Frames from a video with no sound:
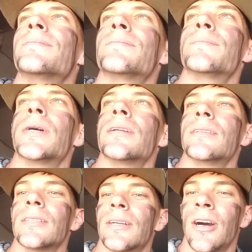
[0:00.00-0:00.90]
But
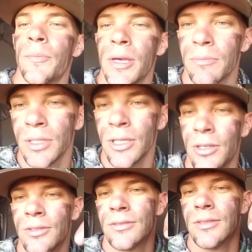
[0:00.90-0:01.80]
comment
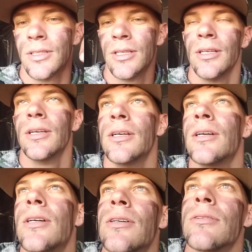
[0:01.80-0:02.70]
below
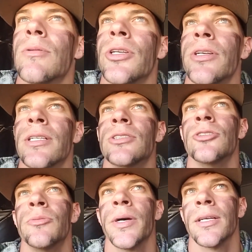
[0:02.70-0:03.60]
what you guys do
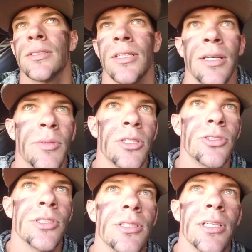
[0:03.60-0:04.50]
to pass time in a
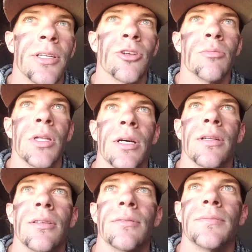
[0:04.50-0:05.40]
tree stand or a blind.